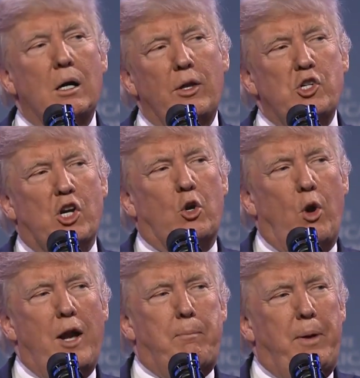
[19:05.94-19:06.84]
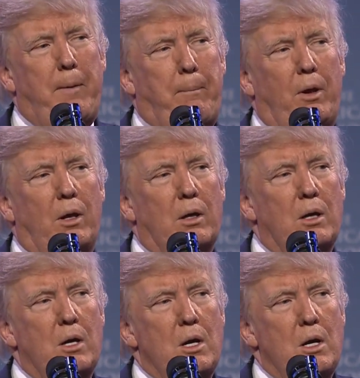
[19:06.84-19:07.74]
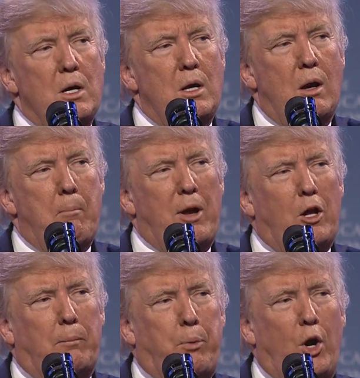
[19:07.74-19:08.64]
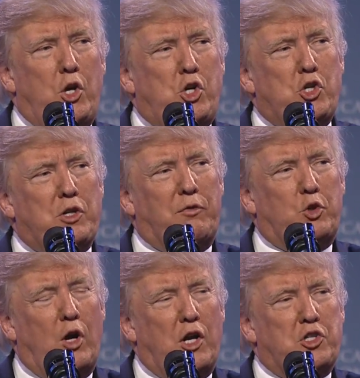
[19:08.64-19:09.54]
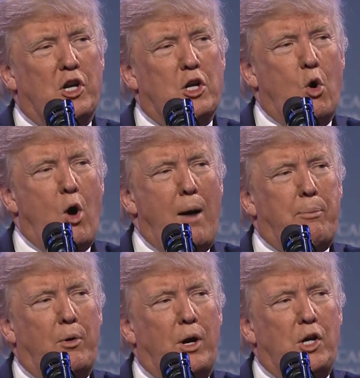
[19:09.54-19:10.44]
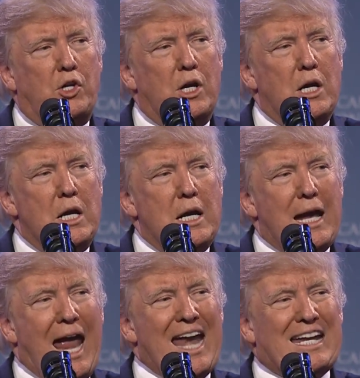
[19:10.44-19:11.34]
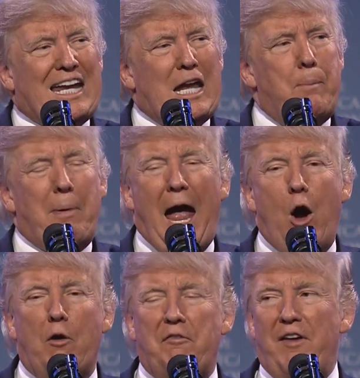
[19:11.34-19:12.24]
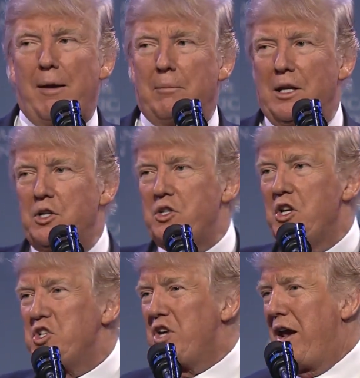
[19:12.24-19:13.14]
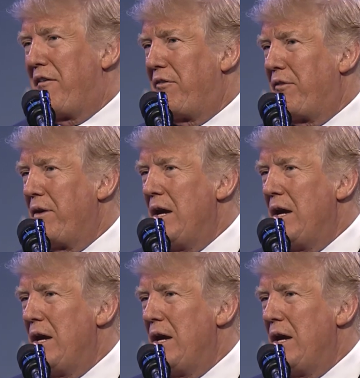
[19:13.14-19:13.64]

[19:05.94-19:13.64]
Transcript: These are great people. Build bridges of trust and cooperation and keep our families safe.